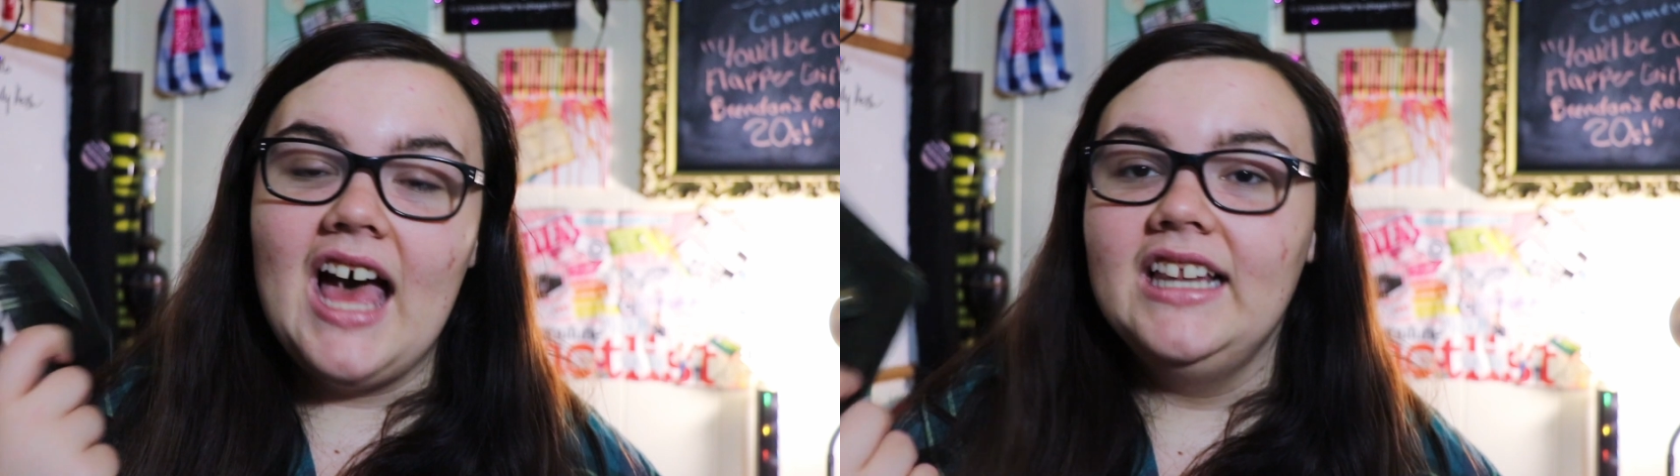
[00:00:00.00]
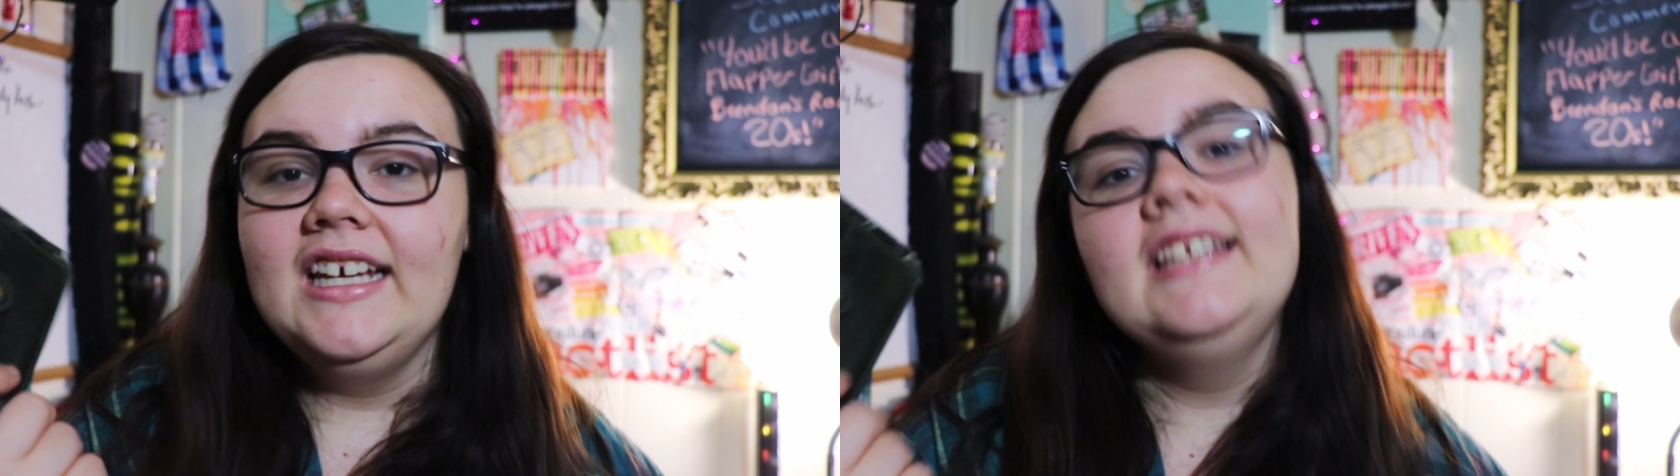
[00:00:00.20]

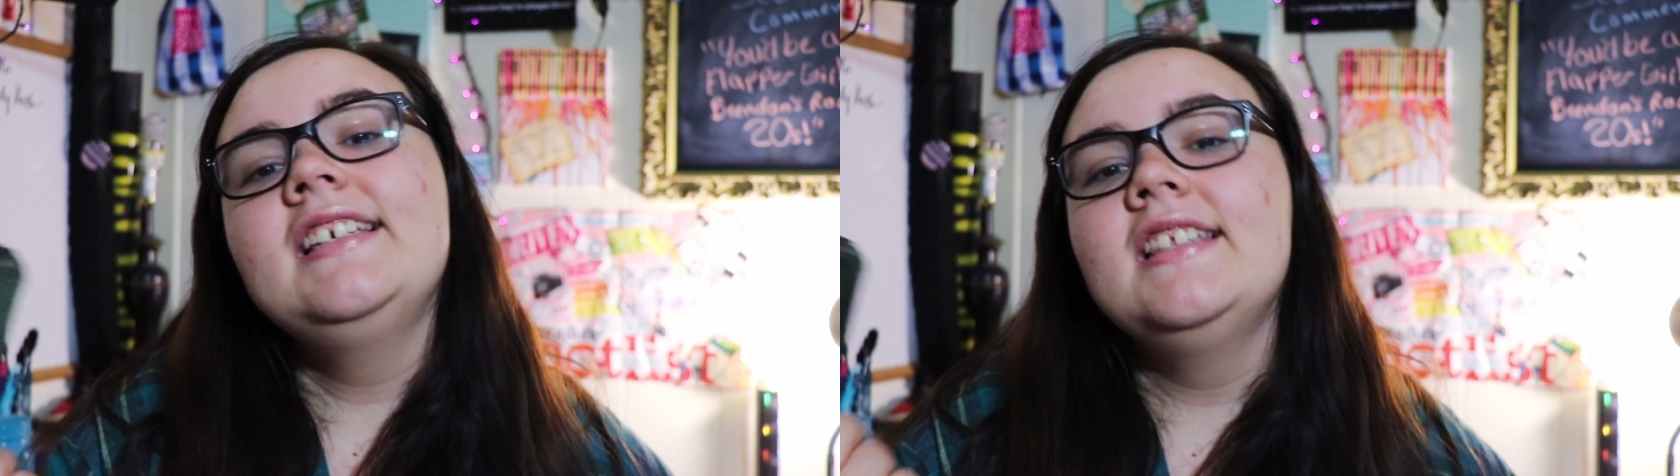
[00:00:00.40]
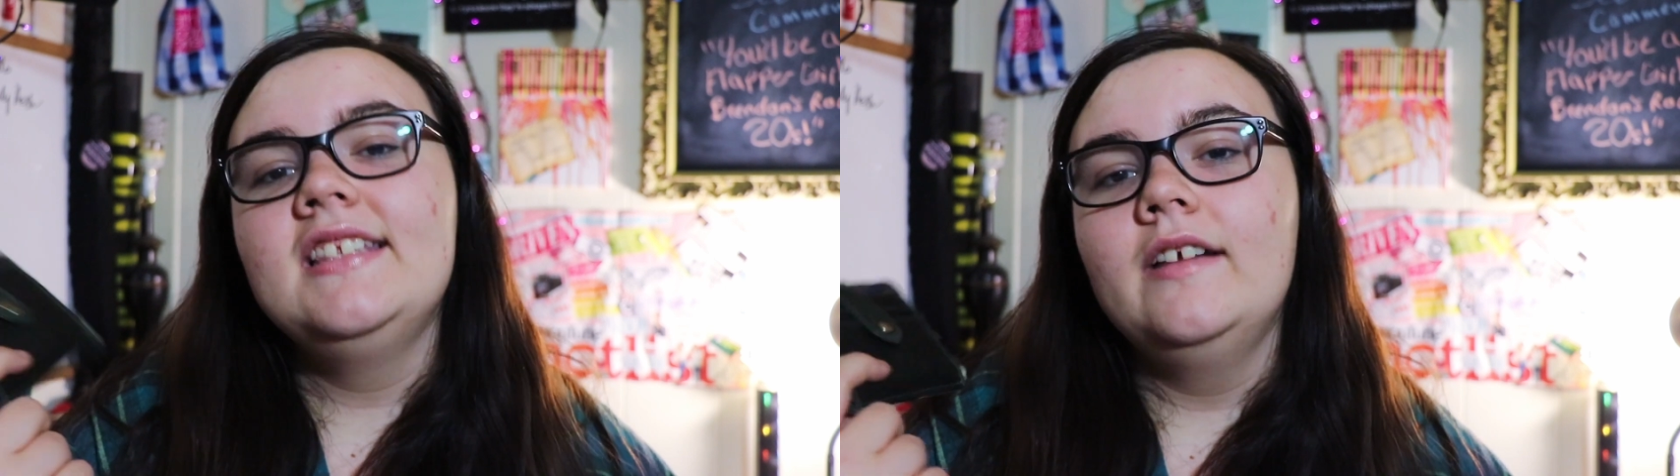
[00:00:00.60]
I like
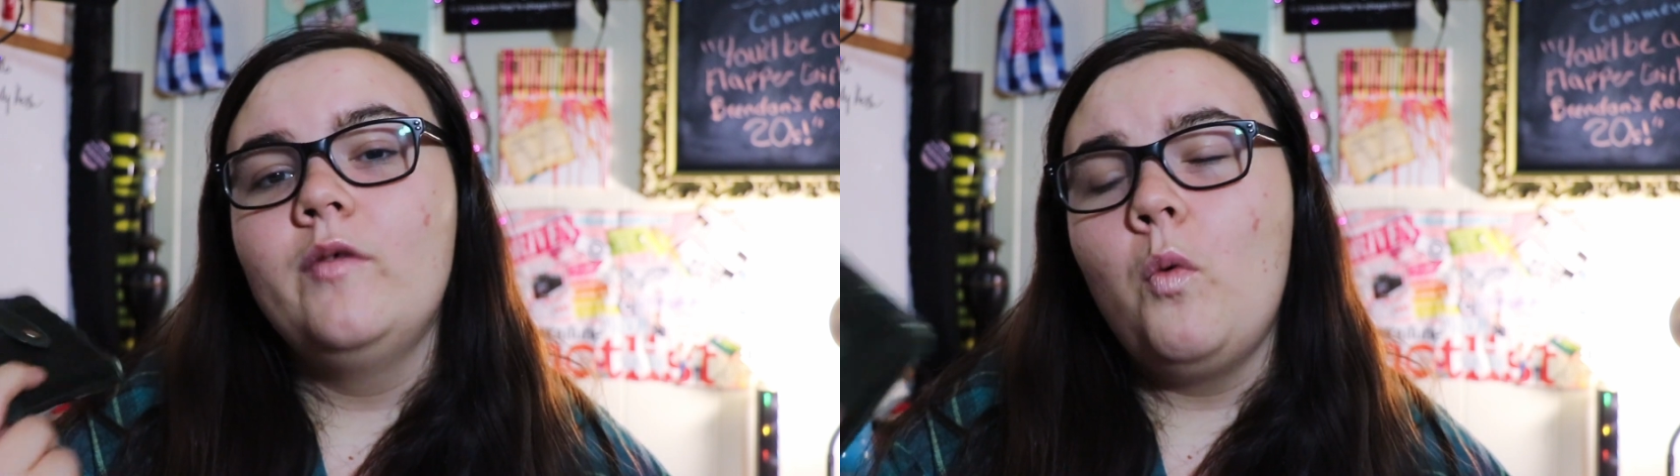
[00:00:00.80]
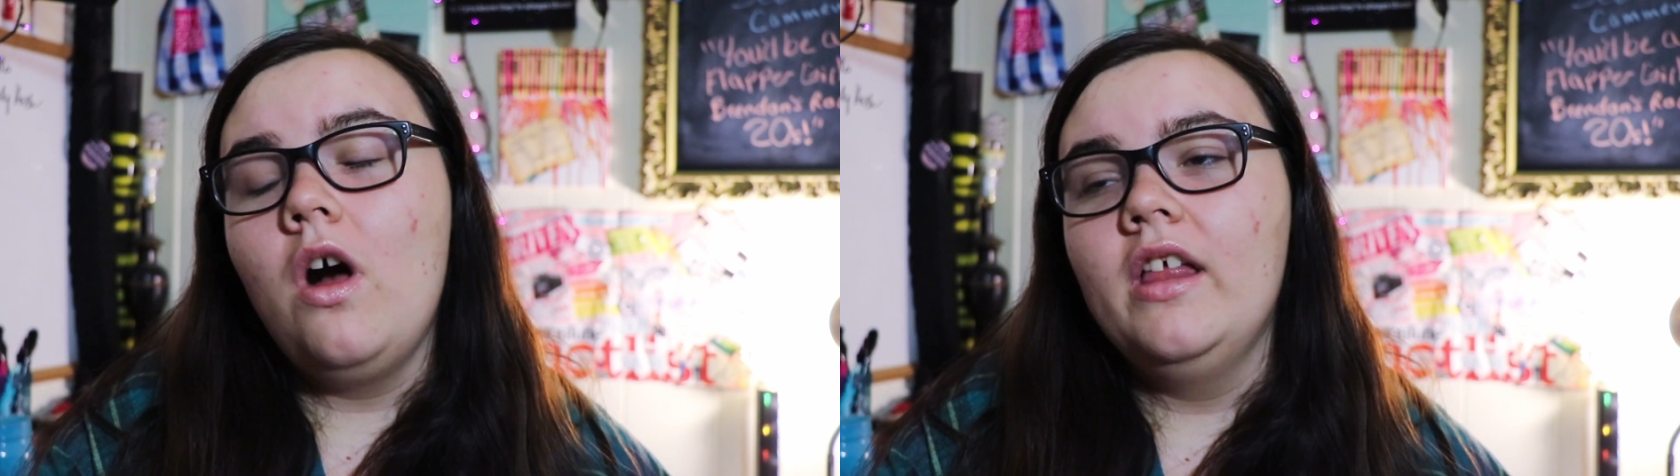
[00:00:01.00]
this instead of
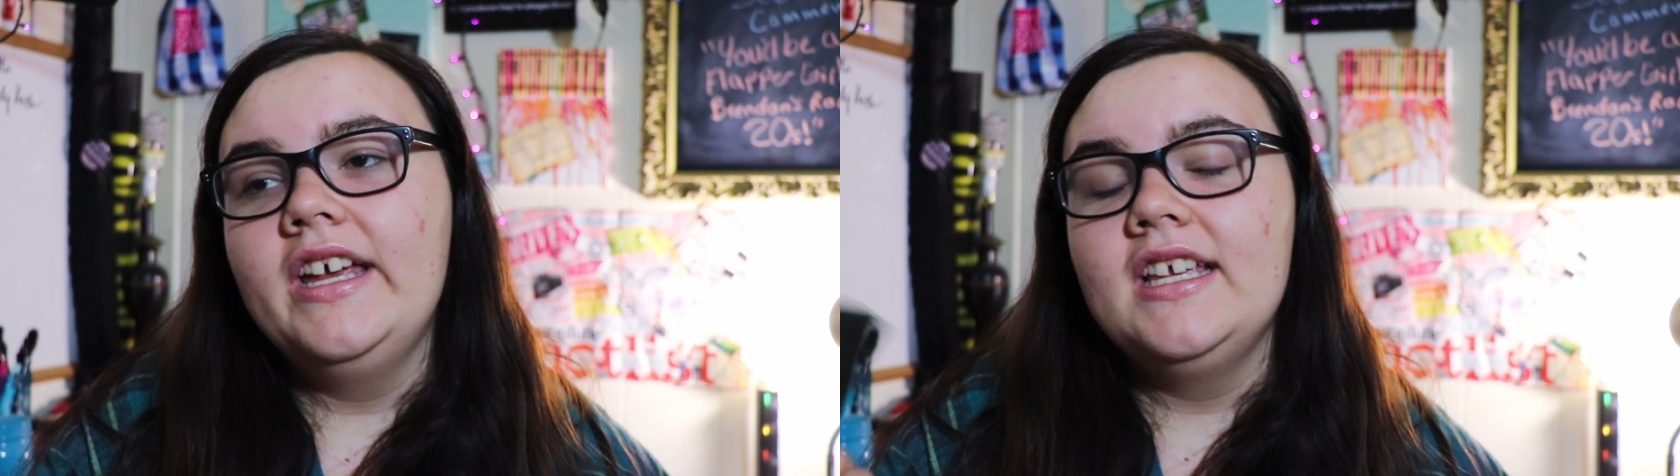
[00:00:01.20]
a wallet.